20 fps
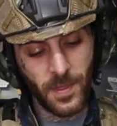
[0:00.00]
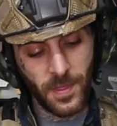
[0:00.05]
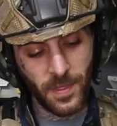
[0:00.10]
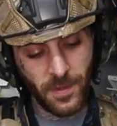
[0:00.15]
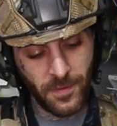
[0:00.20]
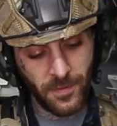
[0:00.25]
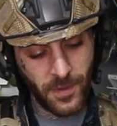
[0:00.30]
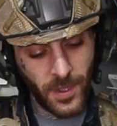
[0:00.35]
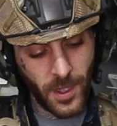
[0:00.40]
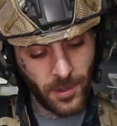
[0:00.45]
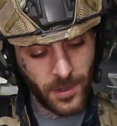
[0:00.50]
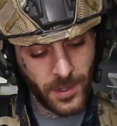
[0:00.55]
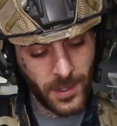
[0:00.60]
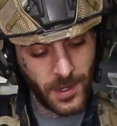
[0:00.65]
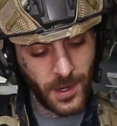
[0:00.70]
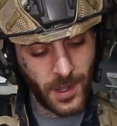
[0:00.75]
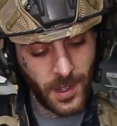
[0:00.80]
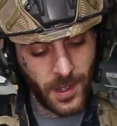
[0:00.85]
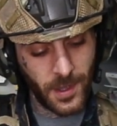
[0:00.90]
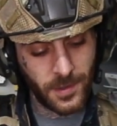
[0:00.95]
the
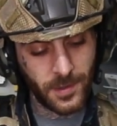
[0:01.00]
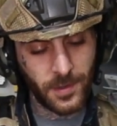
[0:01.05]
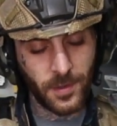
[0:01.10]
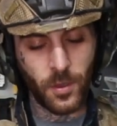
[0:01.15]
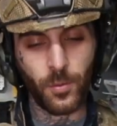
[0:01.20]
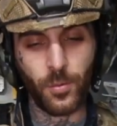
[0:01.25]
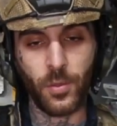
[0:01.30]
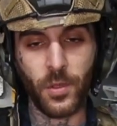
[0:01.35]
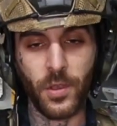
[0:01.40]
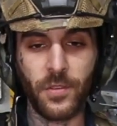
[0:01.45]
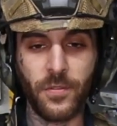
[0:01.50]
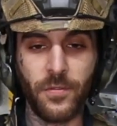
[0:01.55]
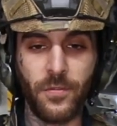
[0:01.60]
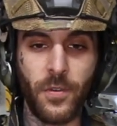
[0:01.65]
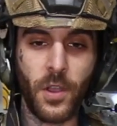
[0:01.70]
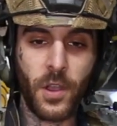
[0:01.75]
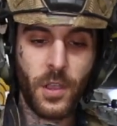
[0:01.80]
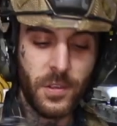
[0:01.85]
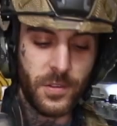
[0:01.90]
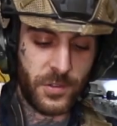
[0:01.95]
Valken ASL Plus
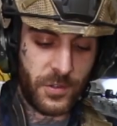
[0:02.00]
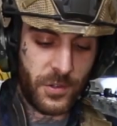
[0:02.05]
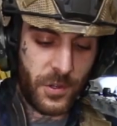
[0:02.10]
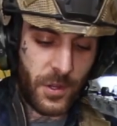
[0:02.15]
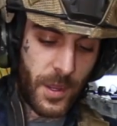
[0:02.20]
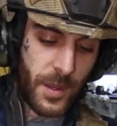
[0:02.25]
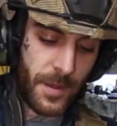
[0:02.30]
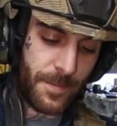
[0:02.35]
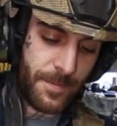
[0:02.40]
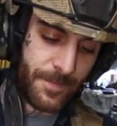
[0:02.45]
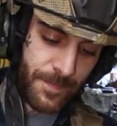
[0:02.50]
Foxtrot.